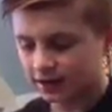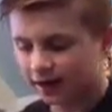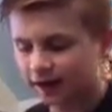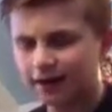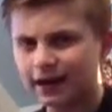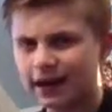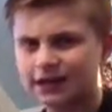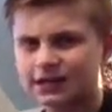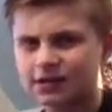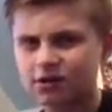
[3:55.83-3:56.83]
and the
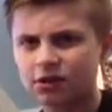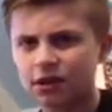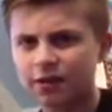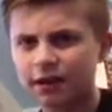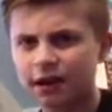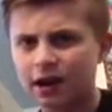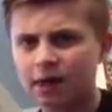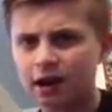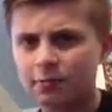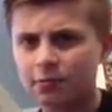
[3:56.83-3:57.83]
case is only going to be like a
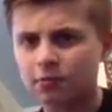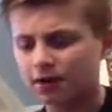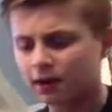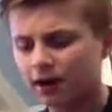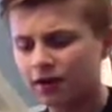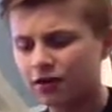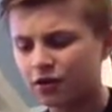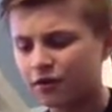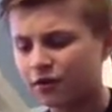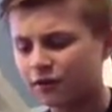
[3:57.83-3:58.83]
couple quid, like
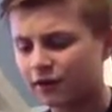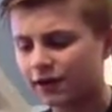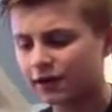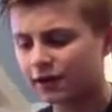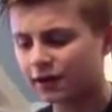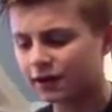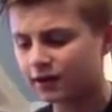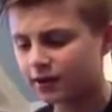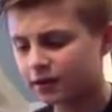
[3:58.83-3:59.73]
2-3 quid.